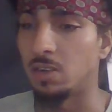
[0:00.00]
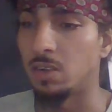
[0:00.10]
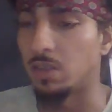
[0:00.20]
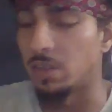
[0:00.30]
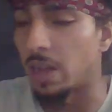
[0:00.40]

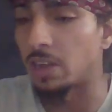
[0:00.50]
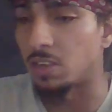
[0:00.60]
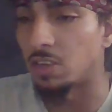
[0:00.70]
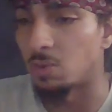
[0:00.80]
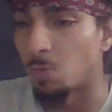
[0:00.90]

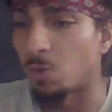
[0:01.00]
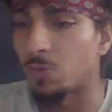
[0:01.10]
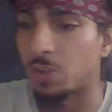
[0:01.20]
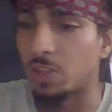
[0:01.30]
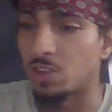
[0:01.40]
endogenous
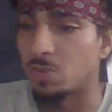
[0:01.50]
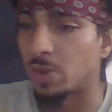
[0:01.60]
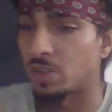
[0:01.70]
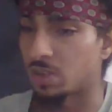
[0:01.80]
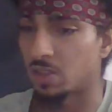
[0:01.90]
morphines,
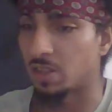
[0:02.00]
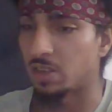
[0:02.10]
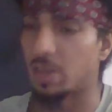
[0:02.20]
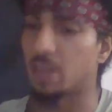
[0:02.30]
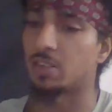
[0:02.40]
basically
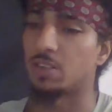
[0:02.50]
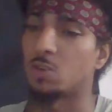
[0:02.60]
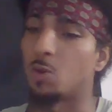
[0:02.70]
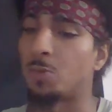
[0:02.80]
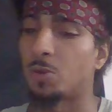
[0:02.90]
endogenous
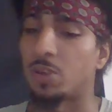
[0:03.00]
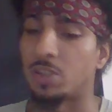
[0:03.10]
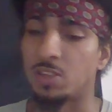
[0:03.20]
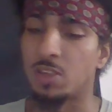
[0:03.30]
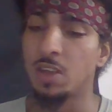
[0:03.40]

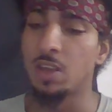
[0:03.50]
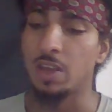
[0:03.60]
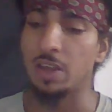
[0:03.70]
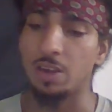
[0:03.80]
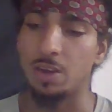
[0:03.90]
opioids.
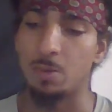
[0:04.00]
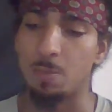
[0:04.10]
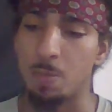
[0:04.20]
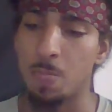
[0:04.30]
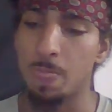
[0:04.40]

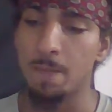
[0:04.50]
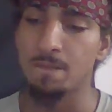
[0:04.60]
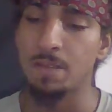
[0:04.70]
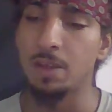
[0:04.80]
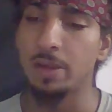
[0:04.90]
And
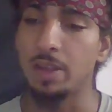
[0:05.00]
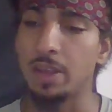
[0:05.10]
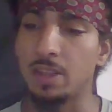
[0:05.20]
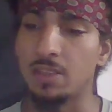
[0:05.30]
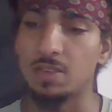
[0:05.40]

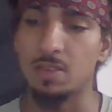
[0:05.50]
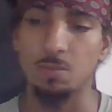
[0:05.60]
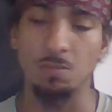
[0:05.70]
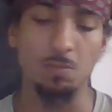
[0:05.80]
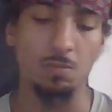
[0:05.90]
it's
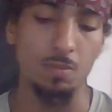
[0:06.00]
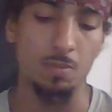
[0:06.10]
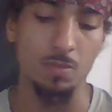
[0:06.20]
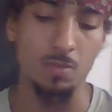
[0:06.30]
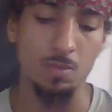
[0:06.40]

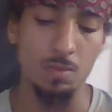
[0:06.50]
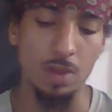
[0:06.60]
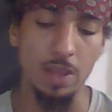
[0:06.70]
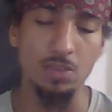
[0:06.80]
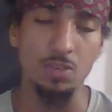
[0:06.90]

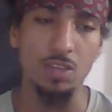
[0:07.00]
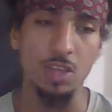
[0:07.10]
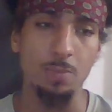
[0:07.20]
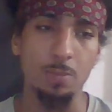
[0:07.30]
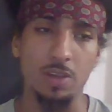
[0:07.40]

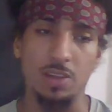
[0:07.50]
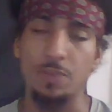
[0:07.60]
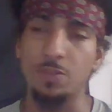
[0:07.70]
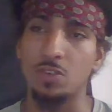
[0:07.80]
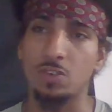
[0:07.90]
interesting because
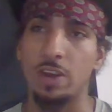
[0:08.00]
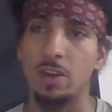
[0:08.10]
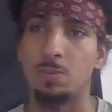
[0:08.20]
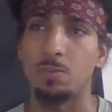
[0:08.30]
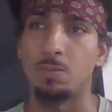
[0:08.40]
I've used
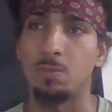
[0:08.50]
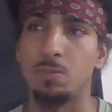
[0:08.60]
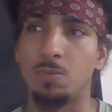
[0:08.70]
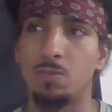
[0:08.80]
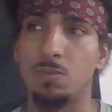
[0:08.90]
kratom
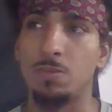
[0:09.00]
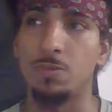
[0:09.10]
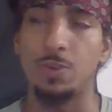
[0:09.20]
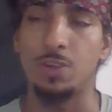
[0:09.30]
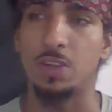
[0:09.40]

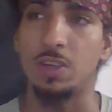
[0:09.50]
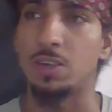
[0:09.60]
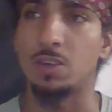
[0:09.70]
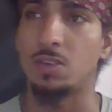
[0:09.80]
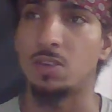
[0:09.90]
for
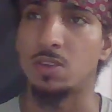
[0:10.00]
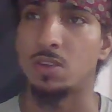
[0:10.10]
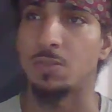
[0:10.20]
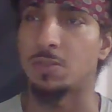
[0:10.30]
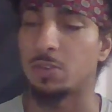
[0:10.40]
years,
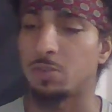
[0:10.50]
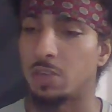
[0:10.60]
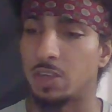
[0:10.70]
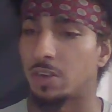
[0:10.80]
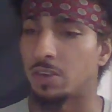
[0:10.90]
for
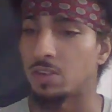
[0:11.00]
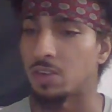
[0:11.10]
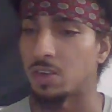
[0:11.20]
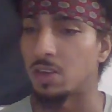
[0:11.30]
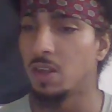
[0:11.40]
3 years,
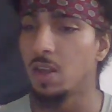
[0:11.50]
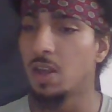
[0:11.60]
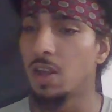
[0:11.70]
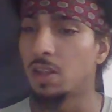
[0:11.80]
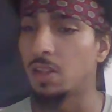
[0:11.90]
and
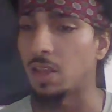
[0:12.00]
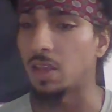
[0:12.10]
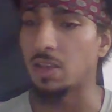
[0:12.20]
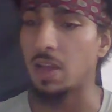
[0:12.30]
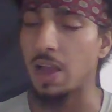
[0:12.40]

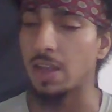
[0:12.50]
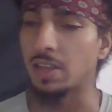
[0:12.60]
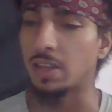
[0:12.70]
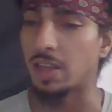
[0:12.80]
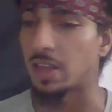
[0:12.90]
like I
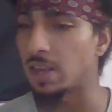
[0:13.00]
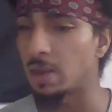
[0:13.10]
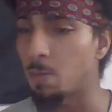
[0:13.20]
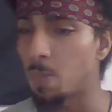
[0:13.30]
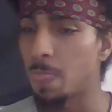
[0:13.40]
get it.